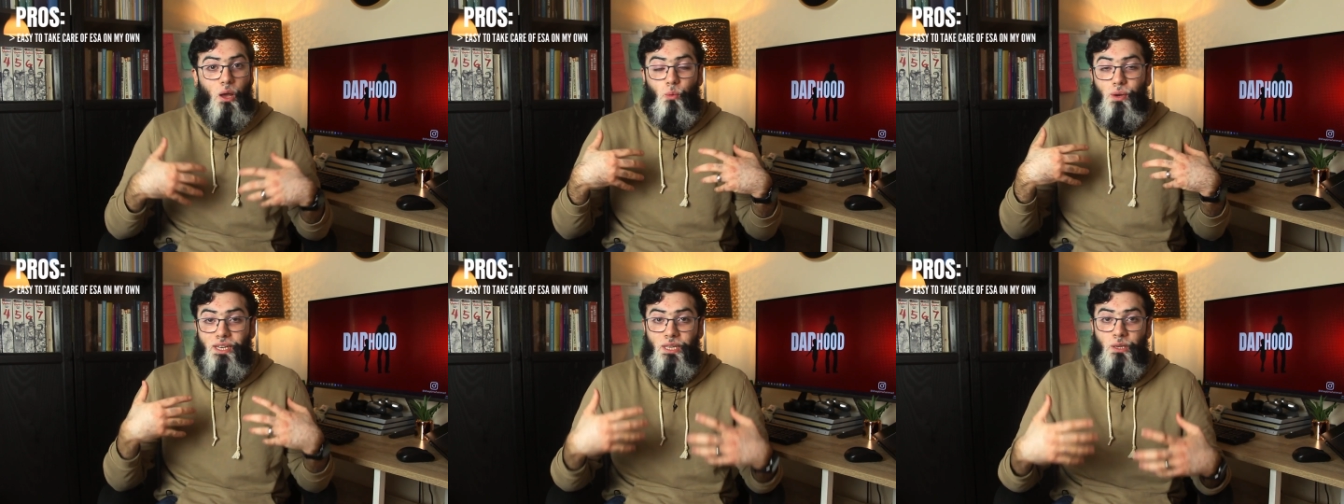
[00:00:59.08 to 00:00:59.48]

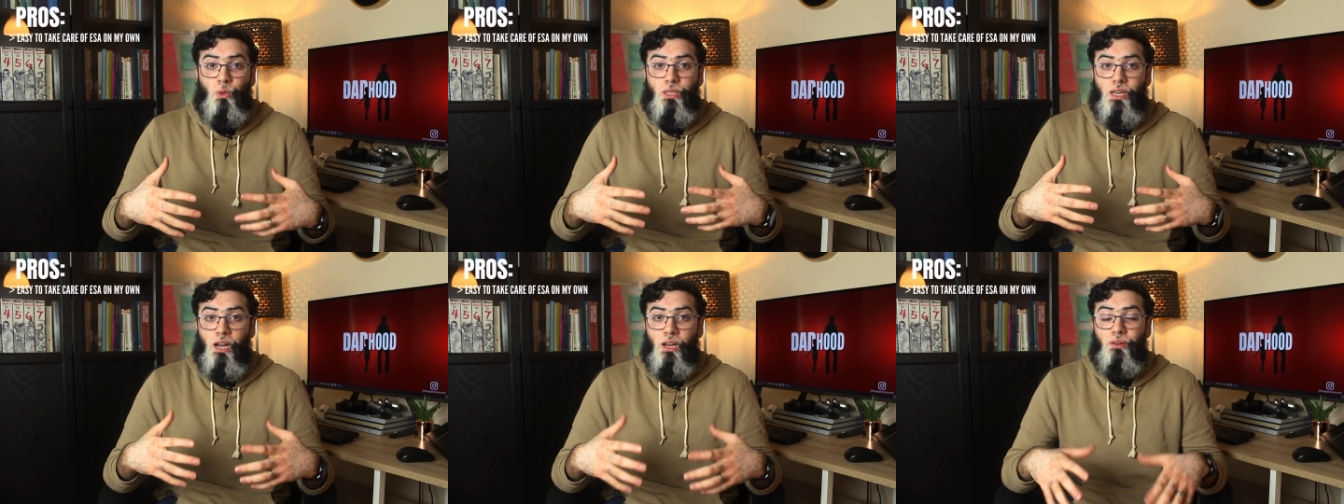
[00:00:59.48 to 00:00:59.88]
When he
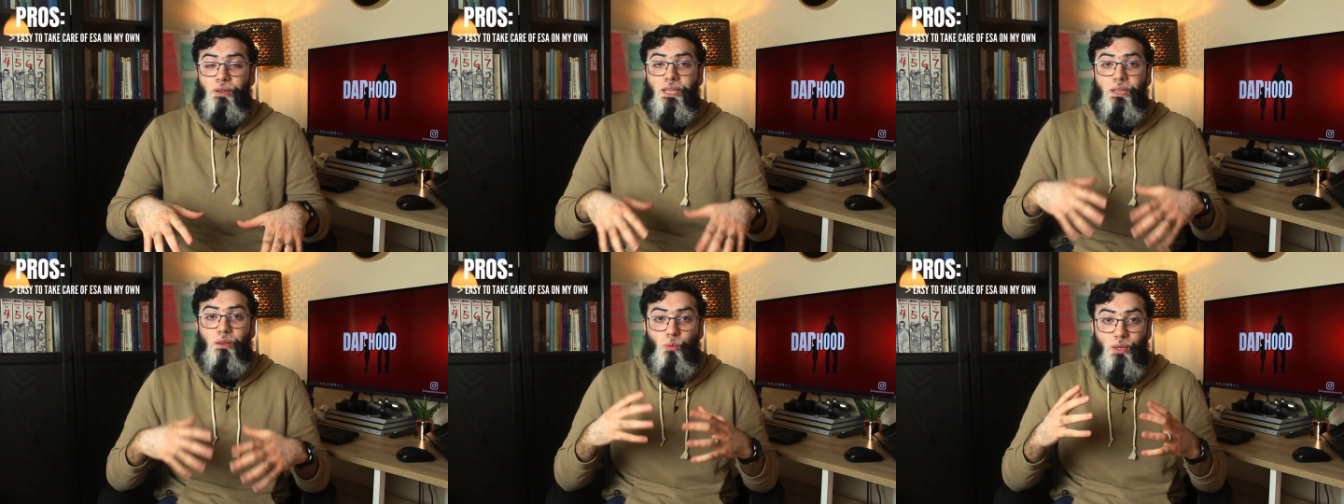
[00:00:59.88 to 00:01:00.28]
was
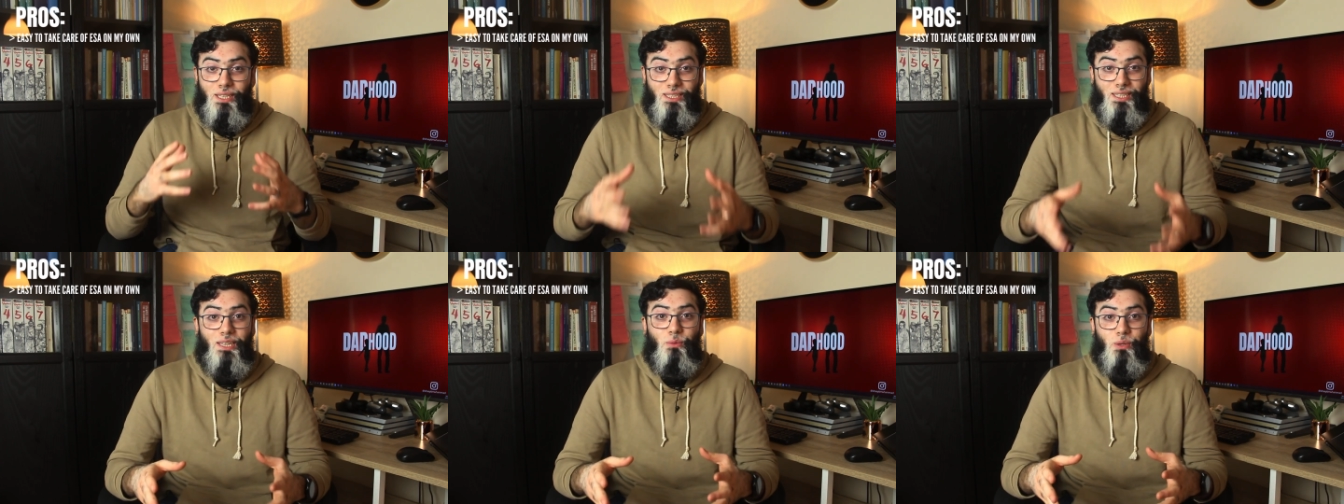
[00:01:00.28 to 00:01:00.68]
hungry, what
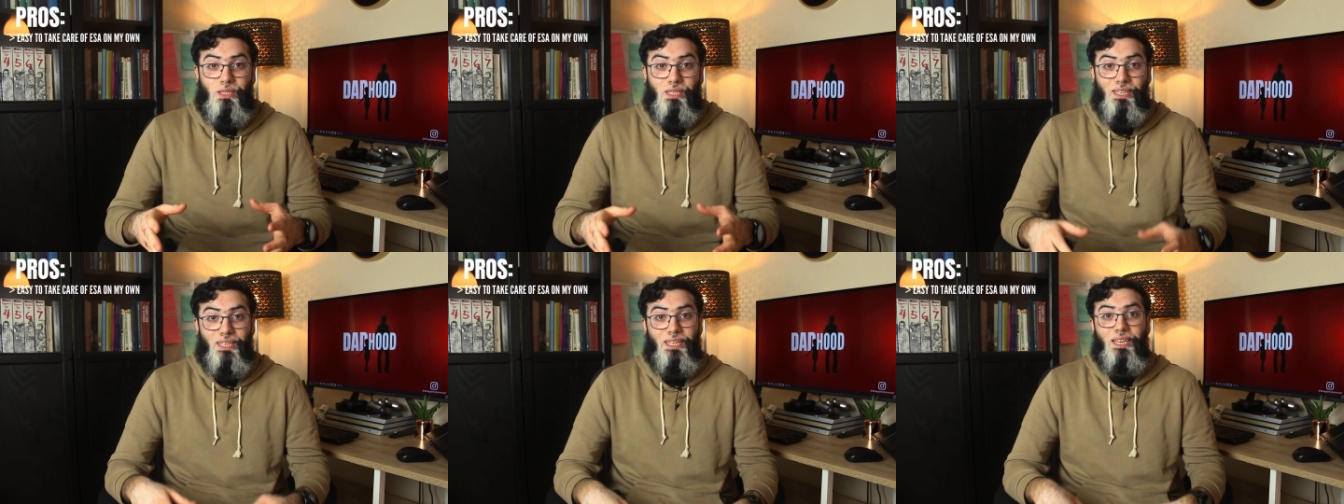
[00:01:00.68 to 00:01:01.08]
did he want
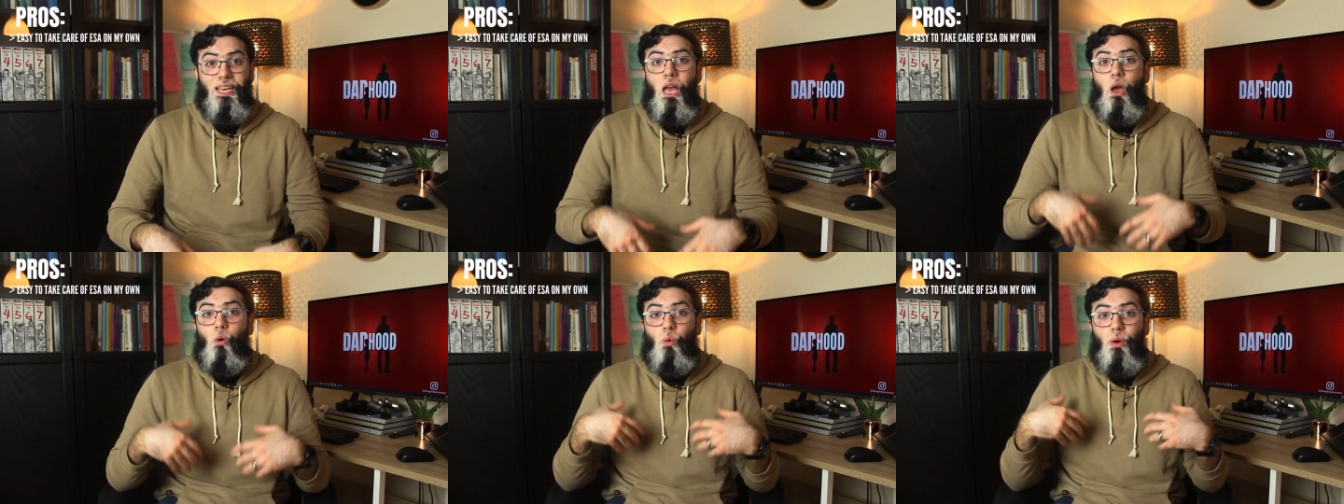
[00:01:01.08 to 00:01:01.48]
to eat?
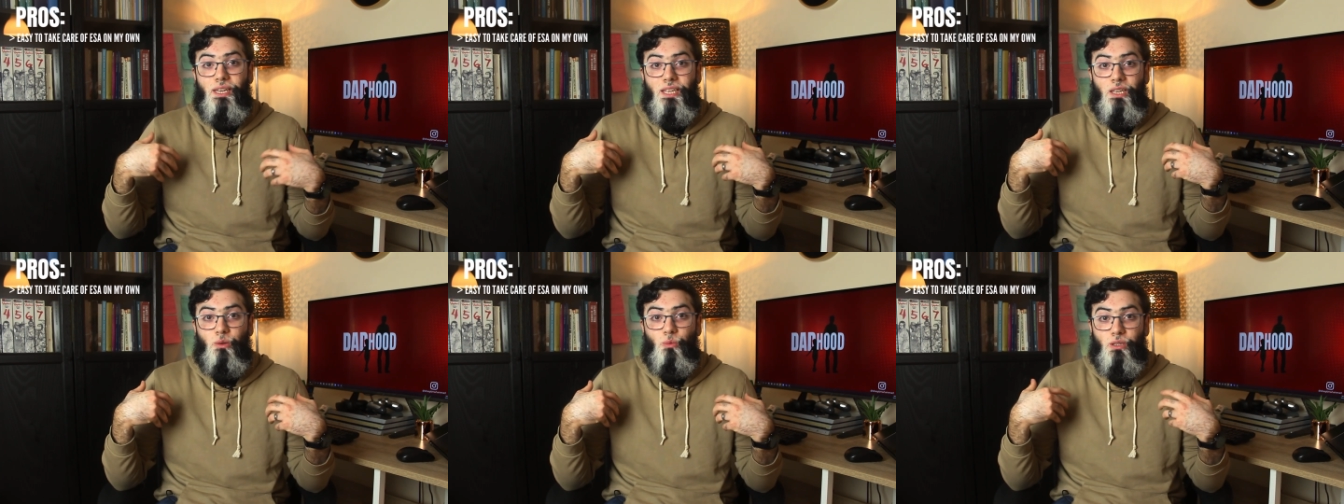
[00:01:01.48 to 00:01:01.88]
When
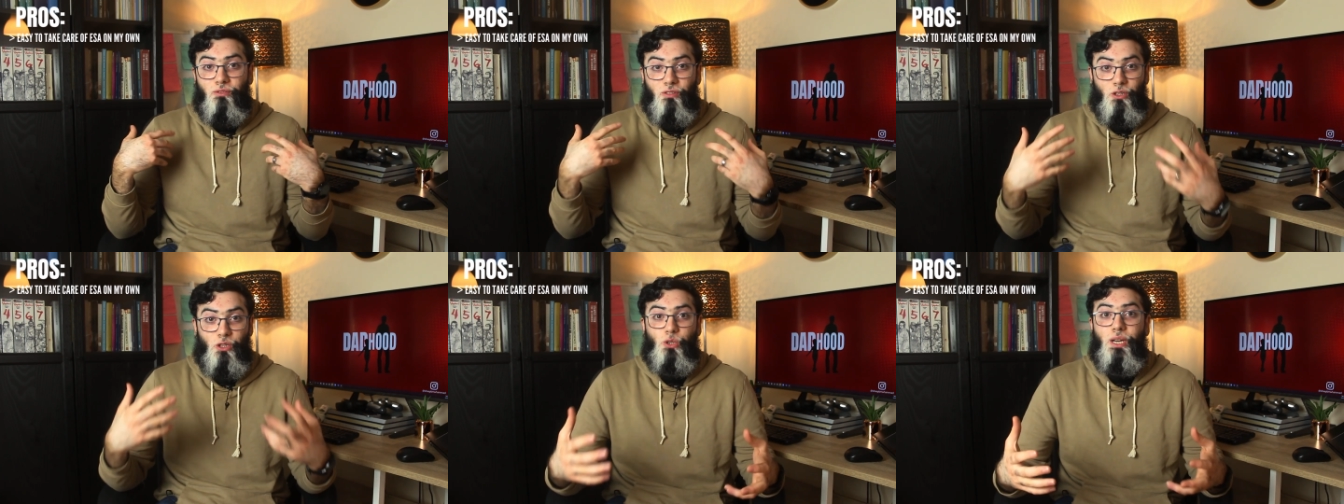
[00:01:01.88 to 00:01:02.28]
he was
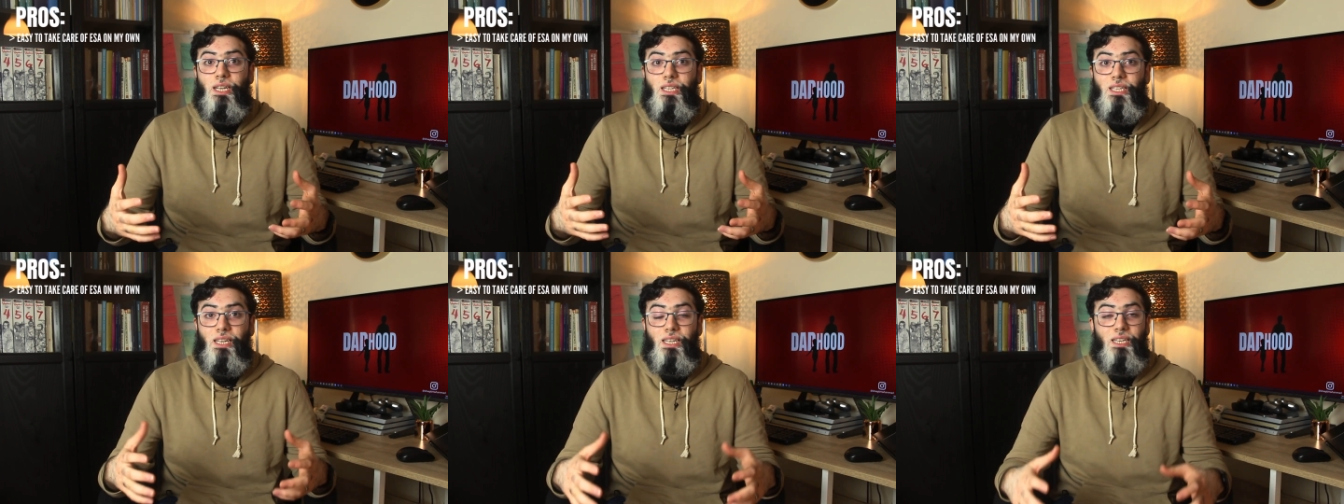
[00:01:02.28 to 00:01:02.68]

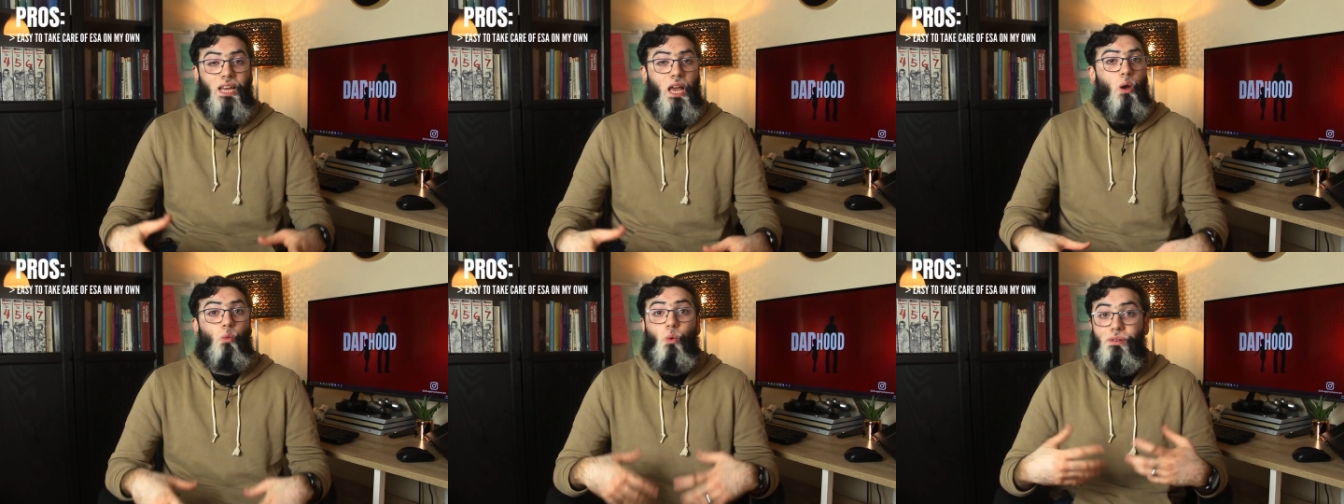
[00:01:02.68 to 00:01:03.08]
frustrated,
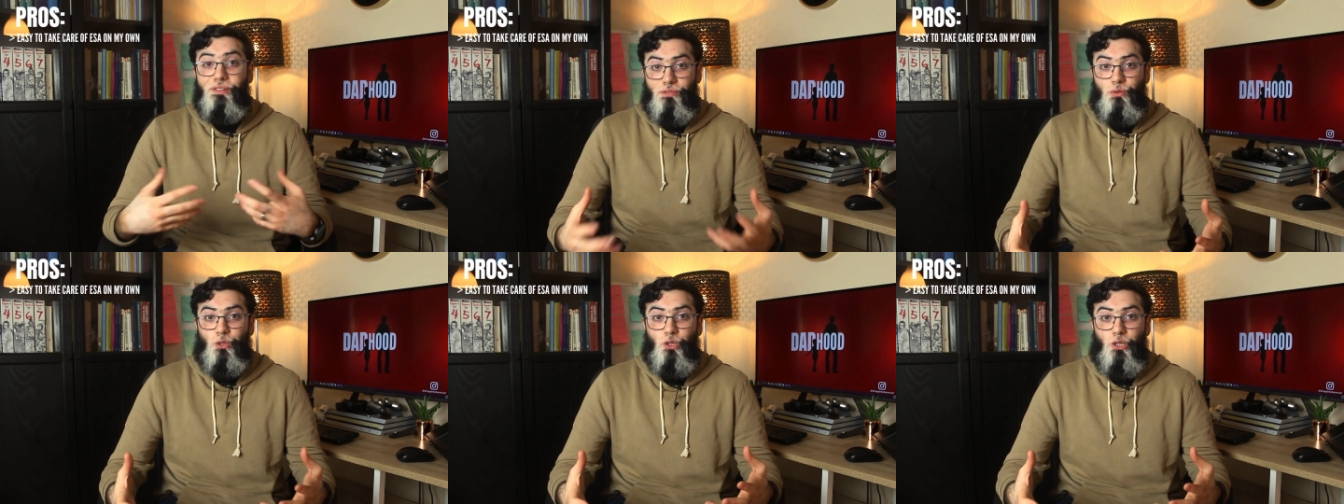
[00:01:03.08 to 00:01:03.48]
what
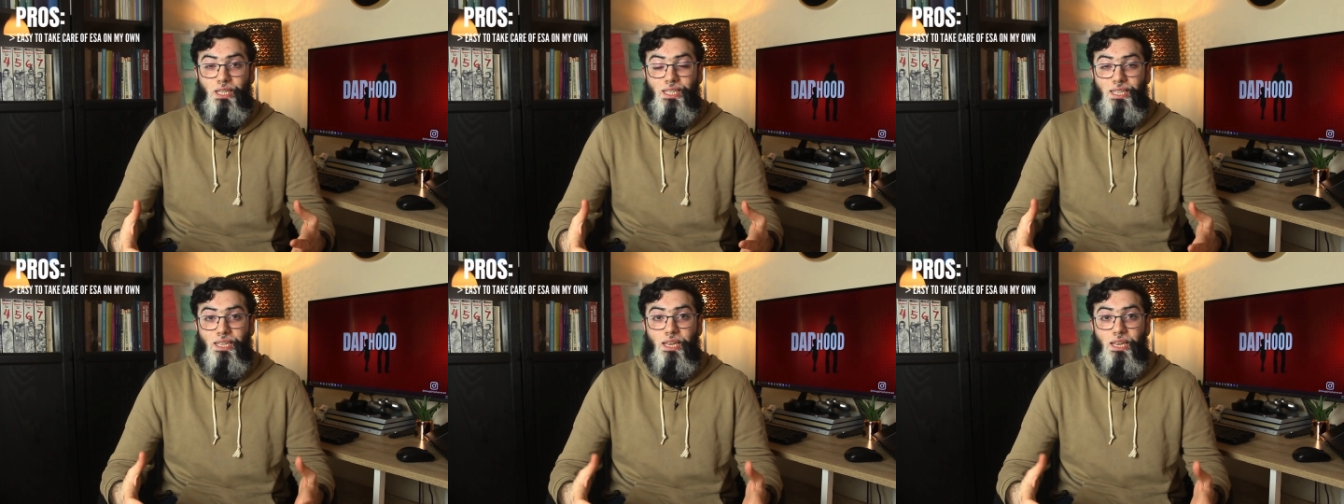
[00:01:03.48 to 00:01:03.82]
was frustrating